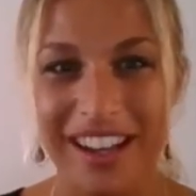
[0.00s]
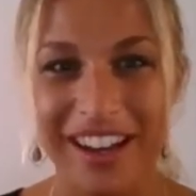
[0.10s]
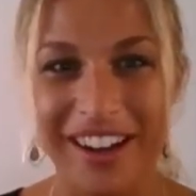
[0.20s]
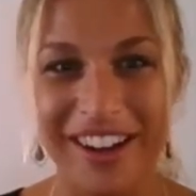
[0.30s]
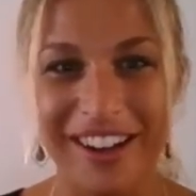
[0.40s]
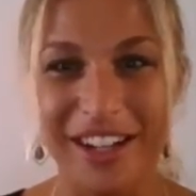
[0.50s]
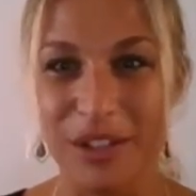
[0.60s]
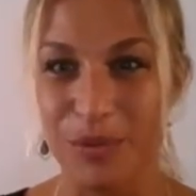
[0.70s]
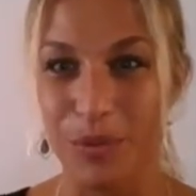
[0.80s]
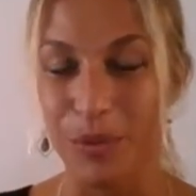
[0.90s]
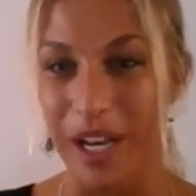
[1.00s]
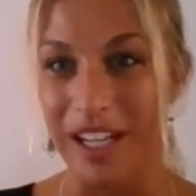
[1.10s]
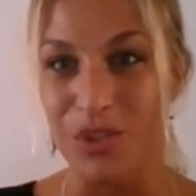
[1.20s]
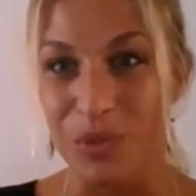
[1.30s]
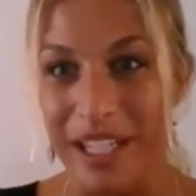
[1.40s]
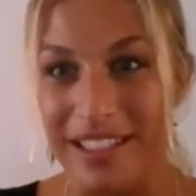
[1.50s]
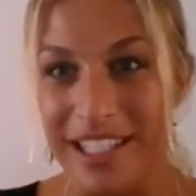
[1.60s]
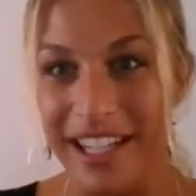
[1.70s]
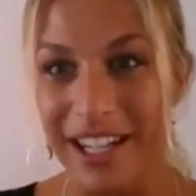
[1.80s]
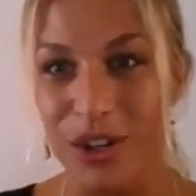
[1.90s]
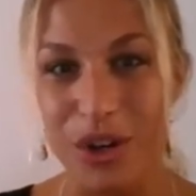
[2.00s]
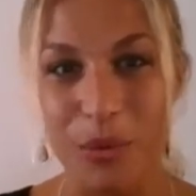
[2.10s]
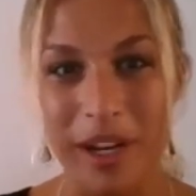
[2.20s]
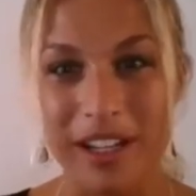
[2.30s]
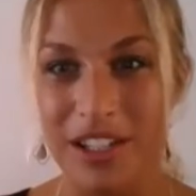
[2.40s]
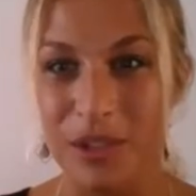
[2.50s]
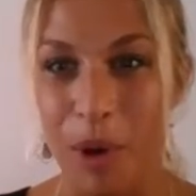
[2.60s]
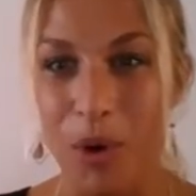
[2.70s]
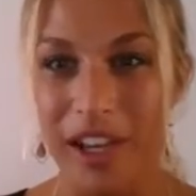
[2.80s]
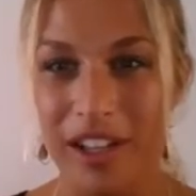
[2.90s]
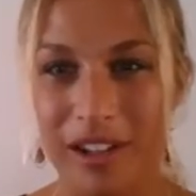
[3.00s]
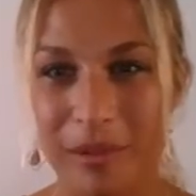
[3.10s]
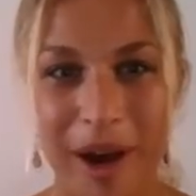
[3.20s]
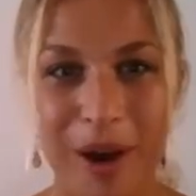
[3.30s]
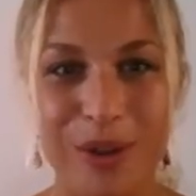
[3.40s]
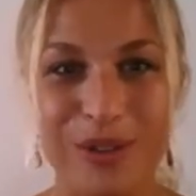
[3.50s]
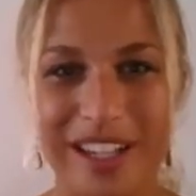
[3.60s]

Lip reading: that when it's written or when it's spoken about,